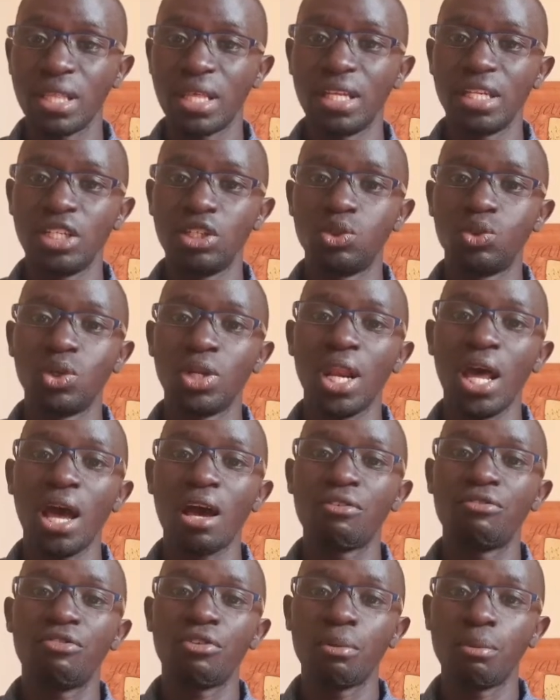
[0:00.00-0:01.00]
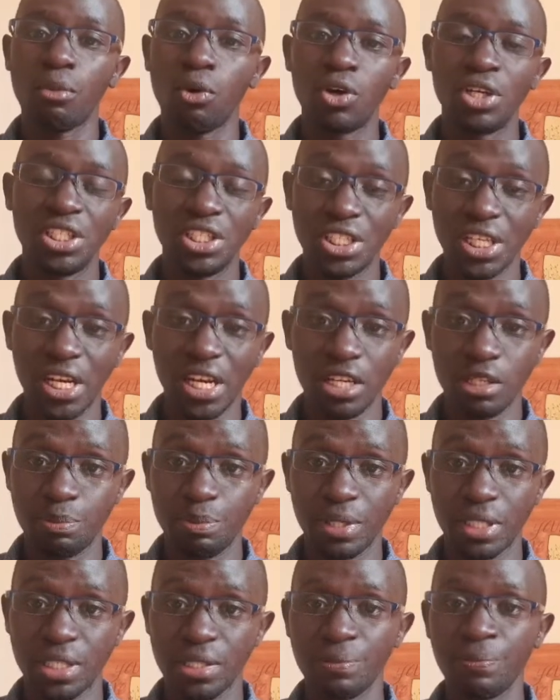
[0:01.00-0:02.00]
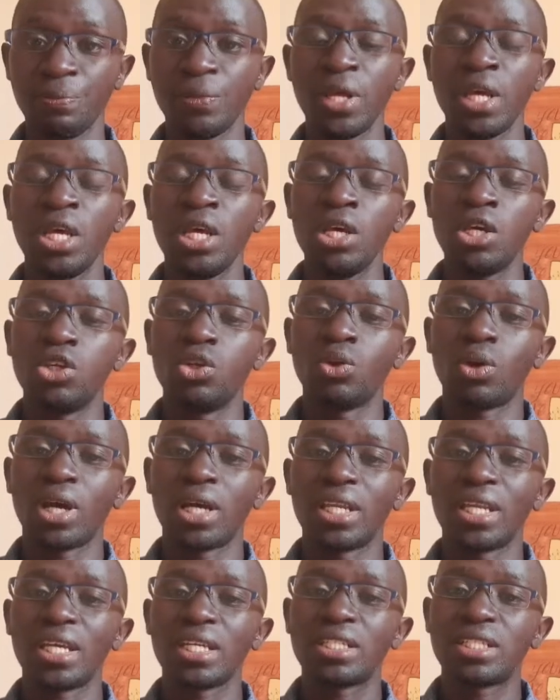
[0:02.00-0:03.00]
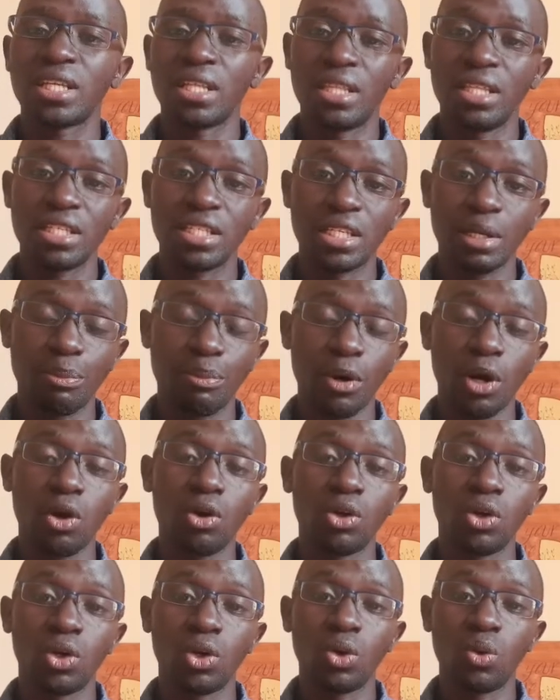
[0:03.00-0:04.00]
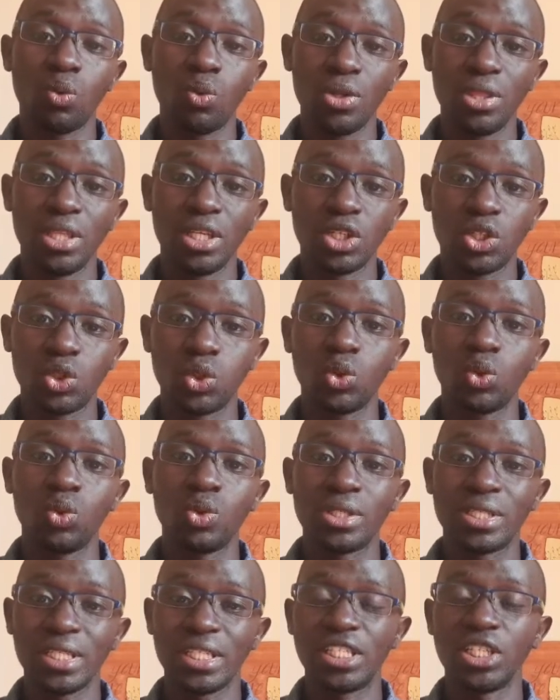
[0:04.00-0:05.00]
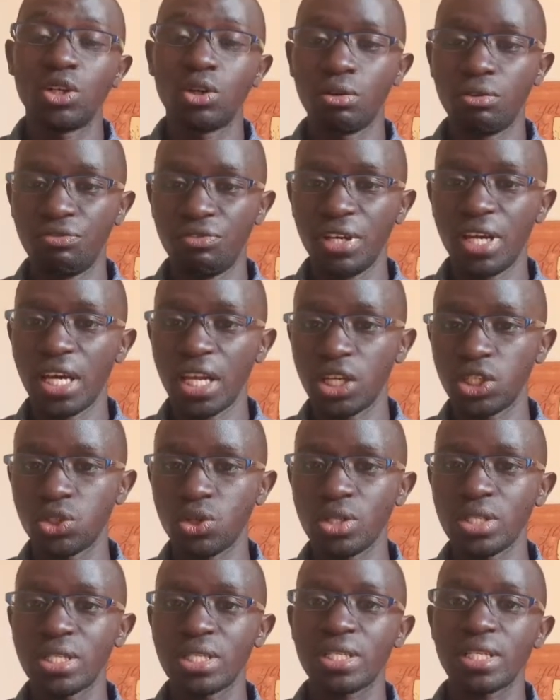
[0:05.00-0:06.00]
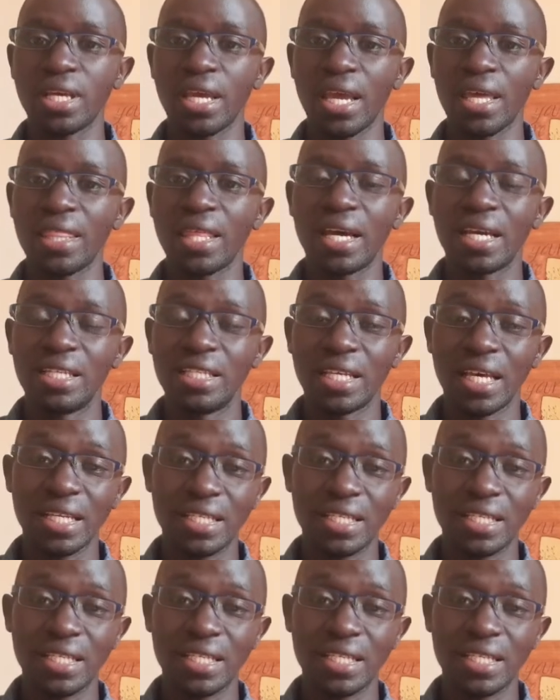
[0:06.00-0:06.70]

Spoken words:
then it will have more interior space. You can get this Stepwagon with two seating configurations, either as a